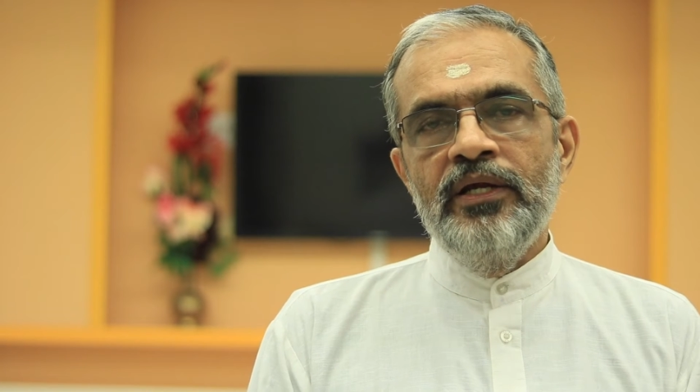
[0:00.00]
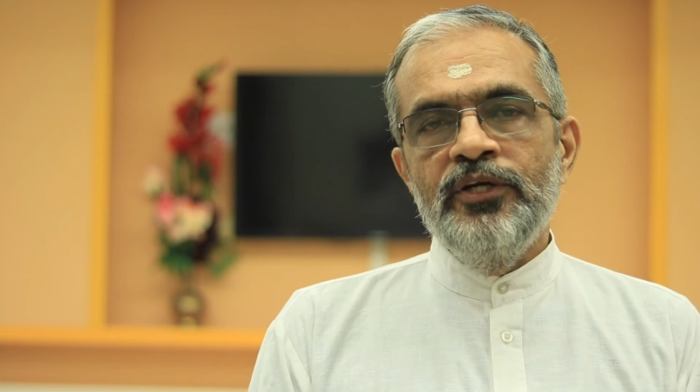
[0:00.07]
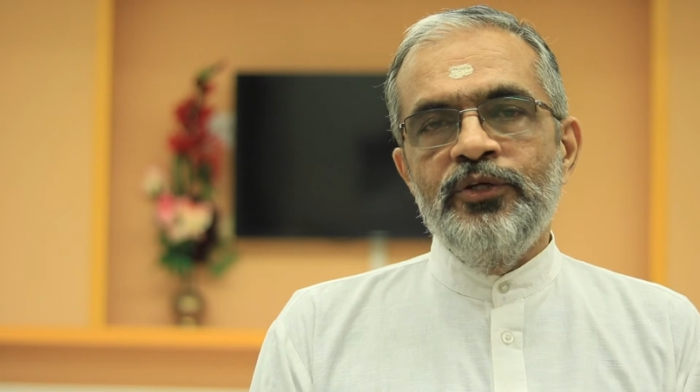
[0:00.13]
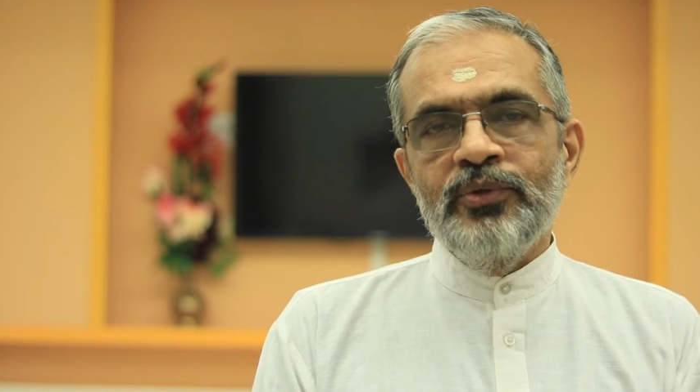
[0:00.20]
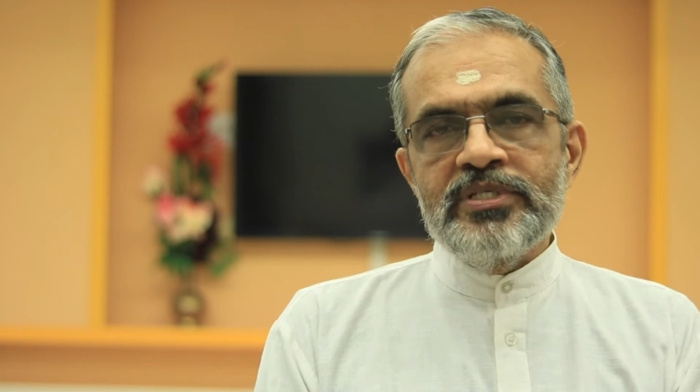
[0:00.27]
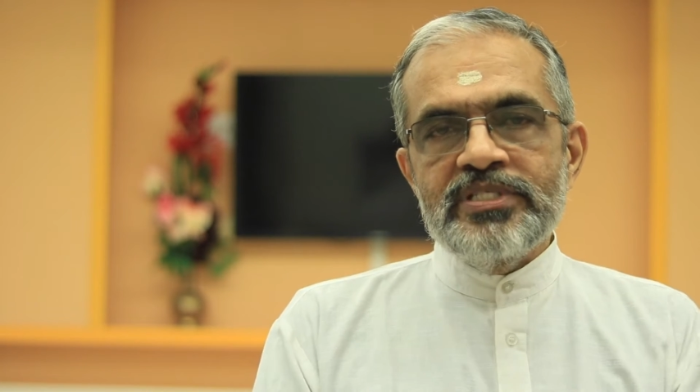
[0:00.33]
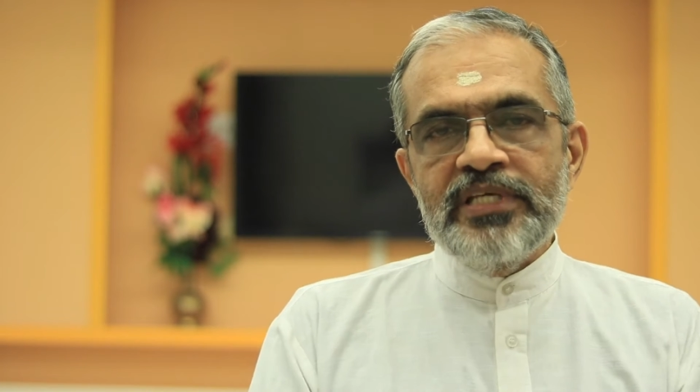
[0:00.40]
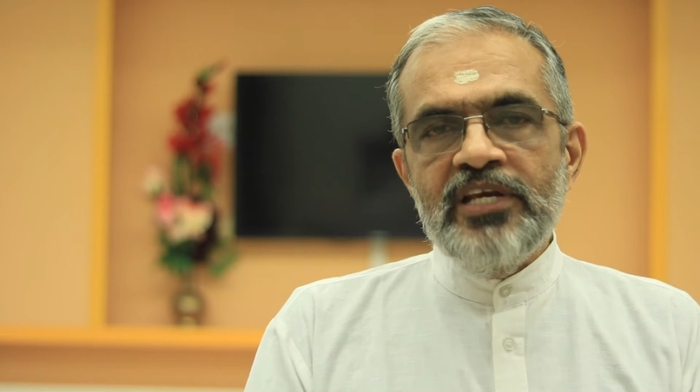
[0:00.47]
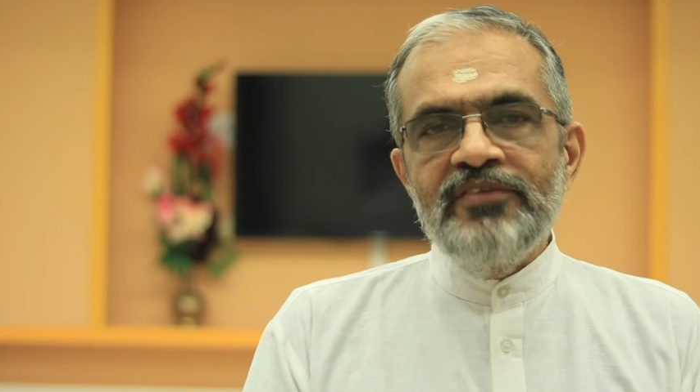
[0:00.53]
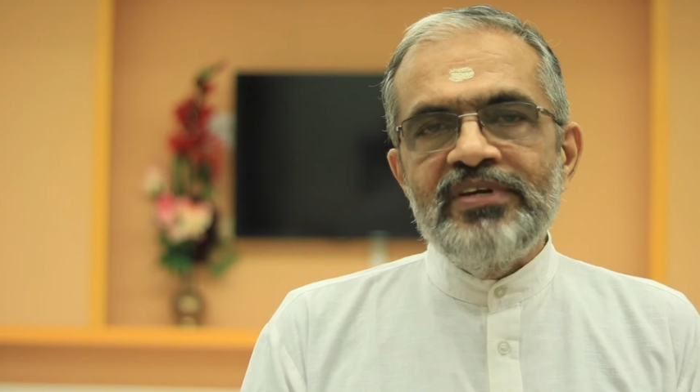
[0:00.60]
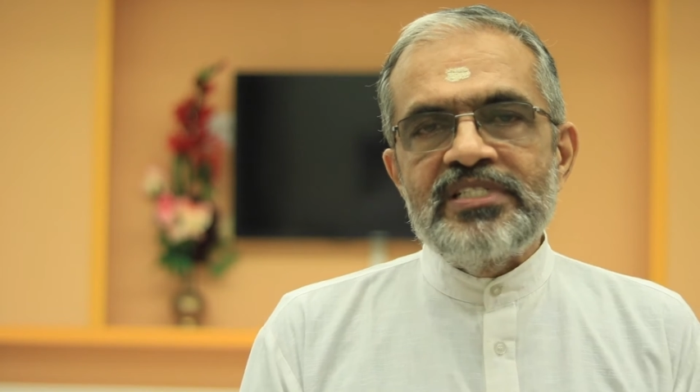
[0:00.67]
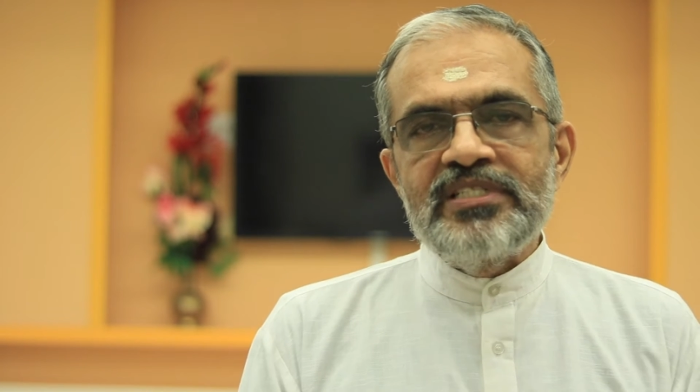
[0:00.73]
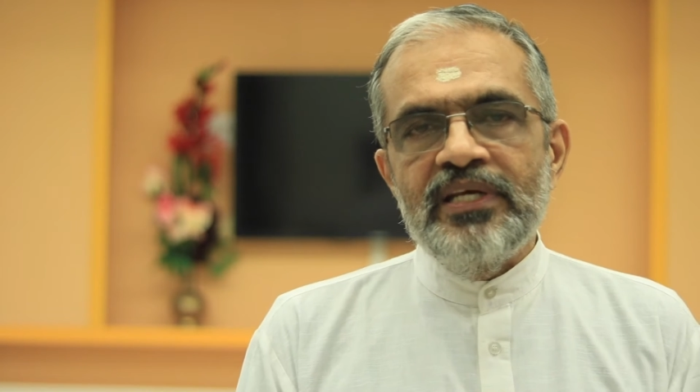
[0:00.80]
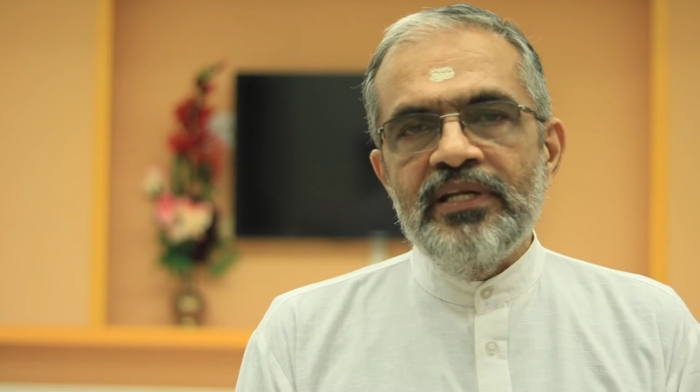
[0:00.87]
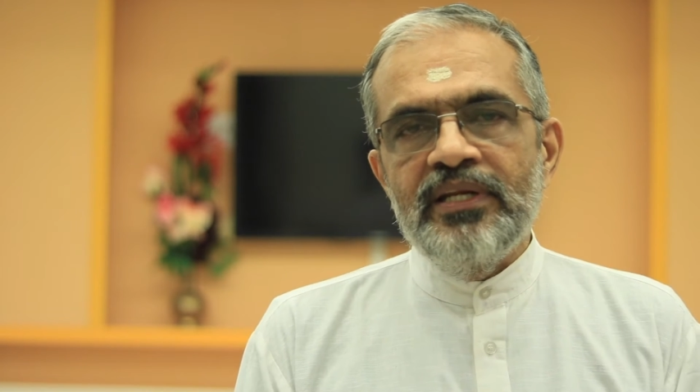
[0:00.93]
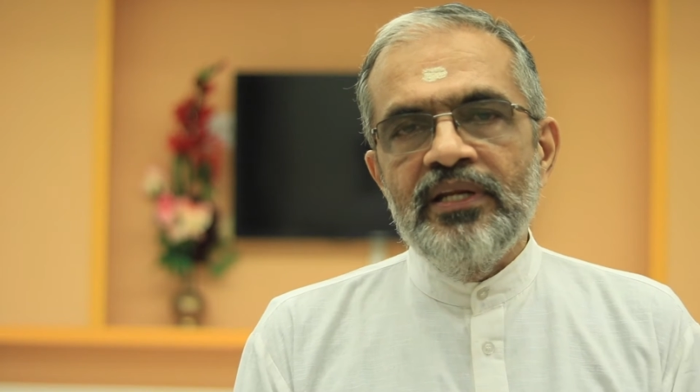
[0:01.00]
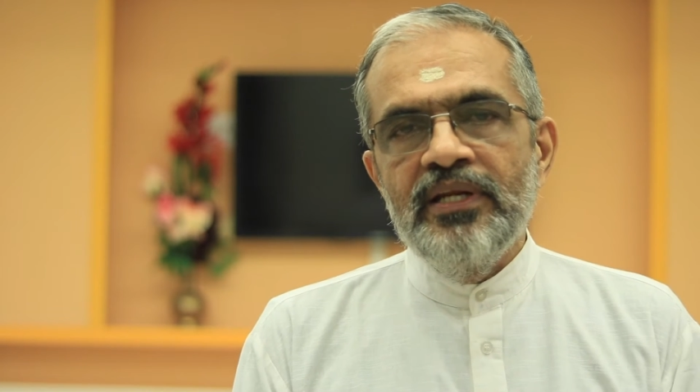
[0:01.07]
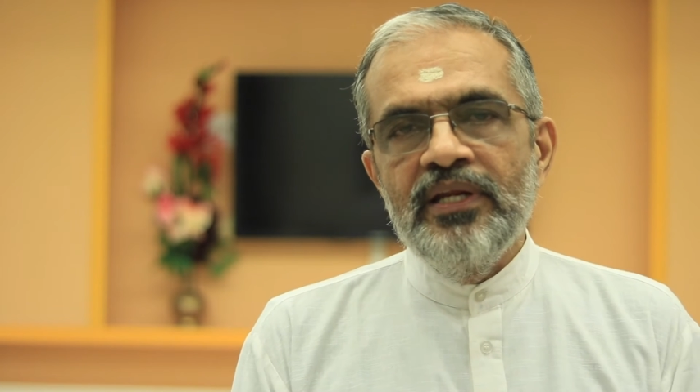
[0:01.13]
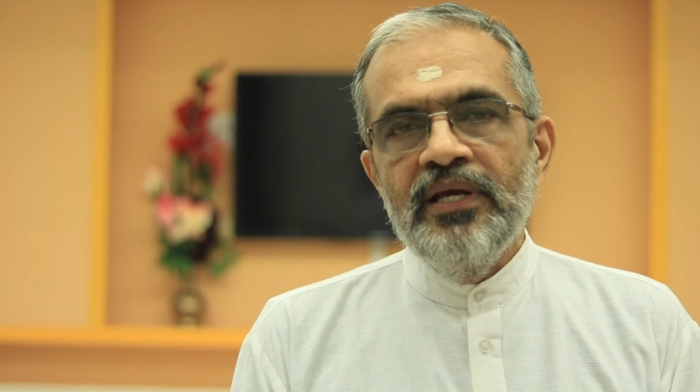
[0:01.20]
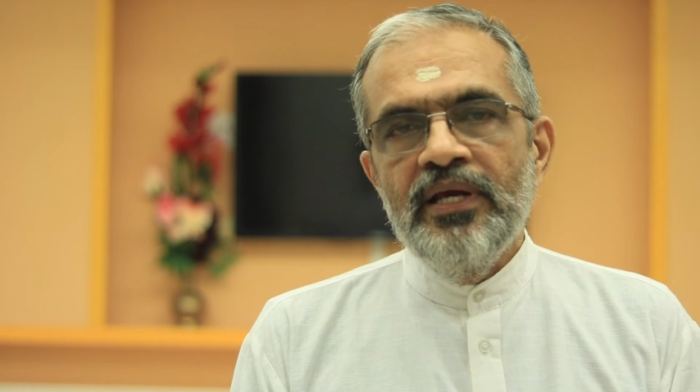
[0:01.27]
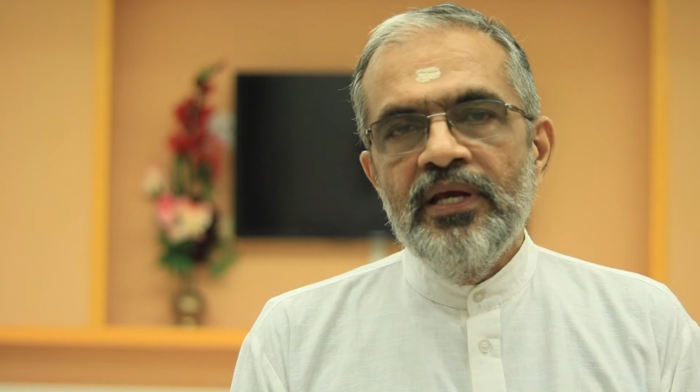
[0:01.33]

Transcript: to receive it in